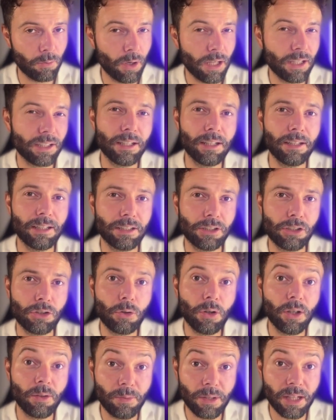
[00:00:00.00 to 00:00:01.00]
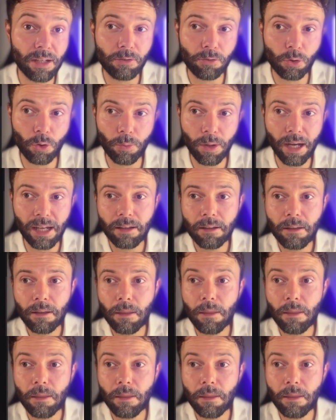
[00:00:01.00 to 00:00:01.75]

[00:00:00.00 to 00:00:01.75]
writing in screenplay format.